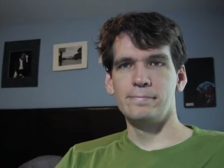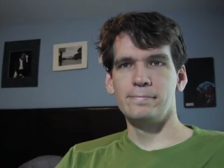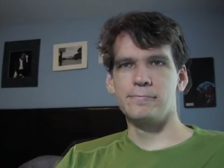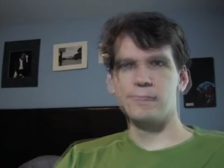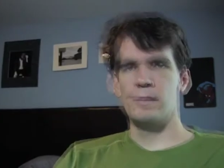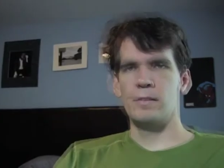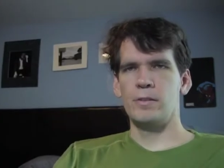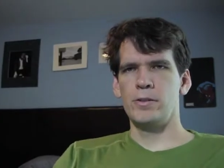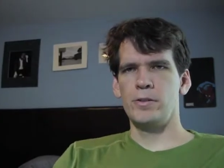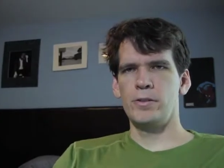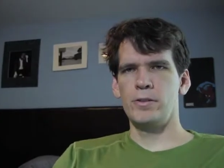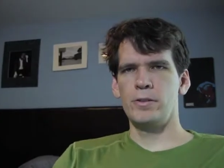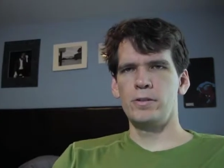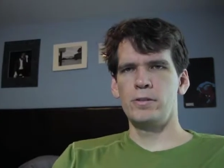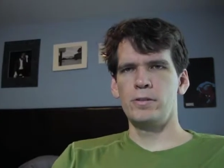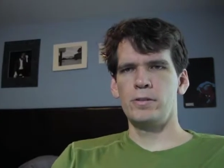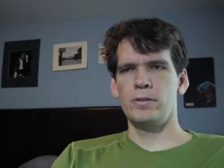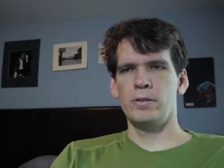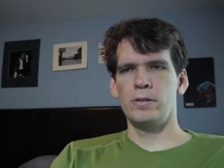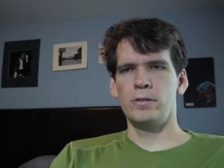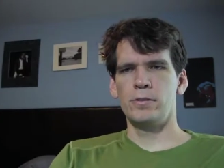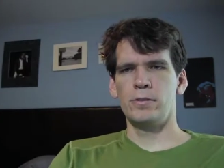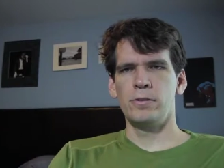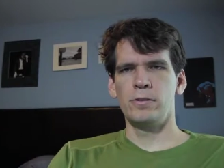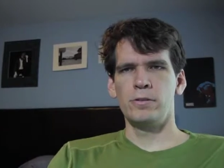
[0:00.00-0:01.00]
And she's
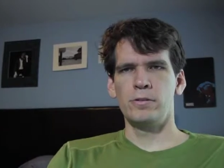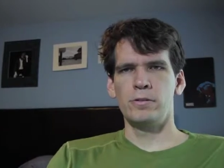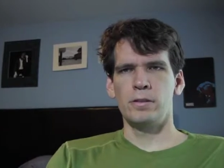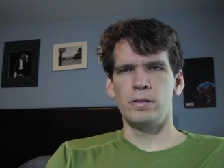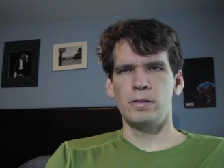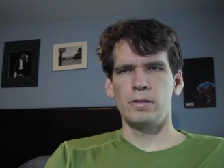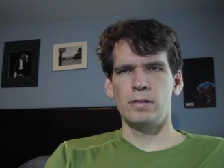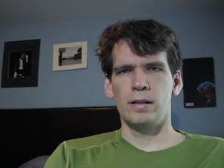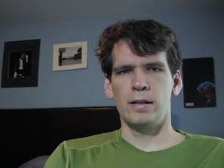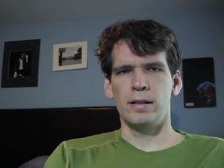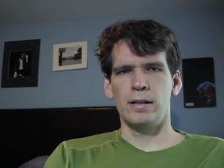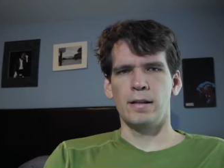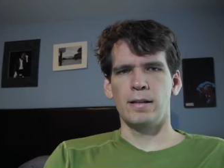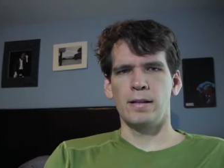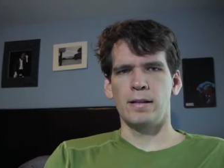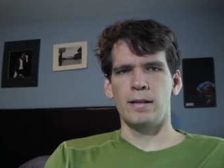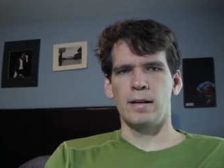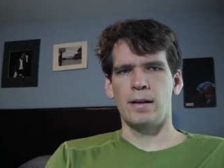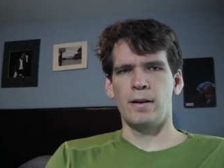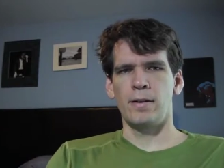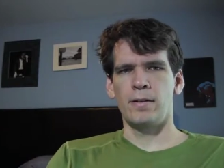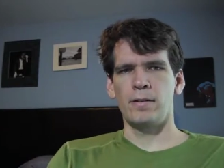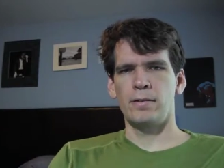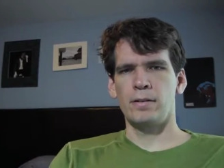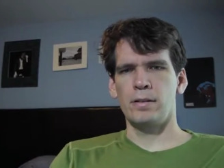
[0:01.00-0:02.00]
so used to taking
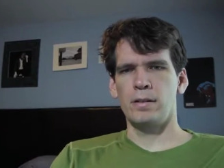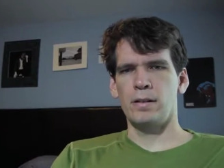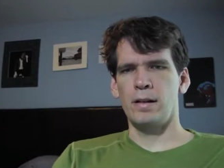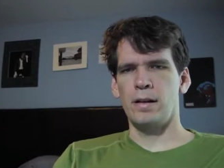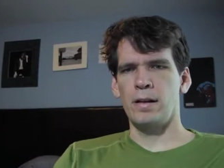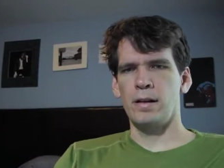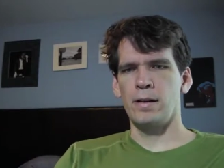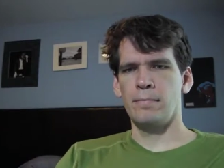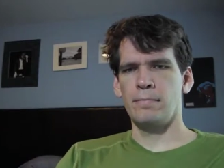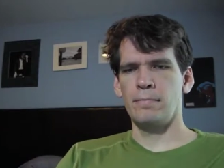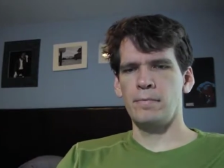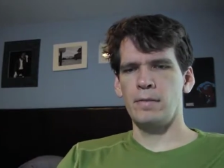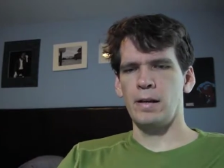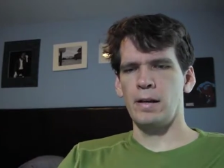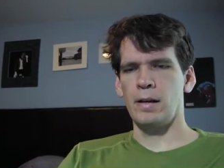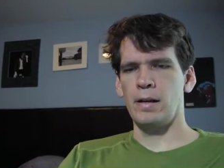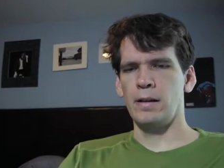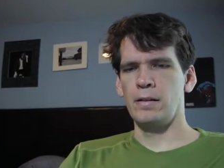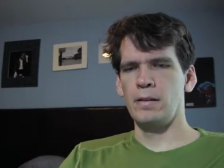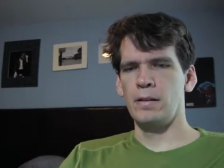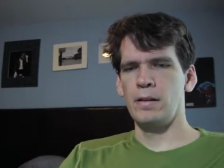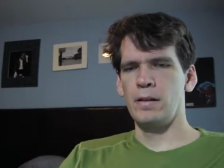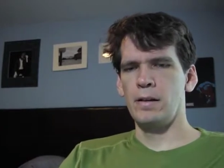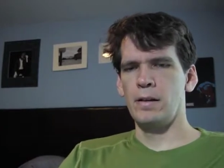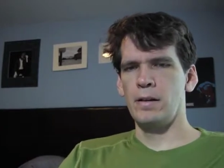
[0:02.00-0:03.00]
care of Sam
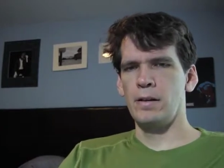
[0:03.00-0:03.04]
that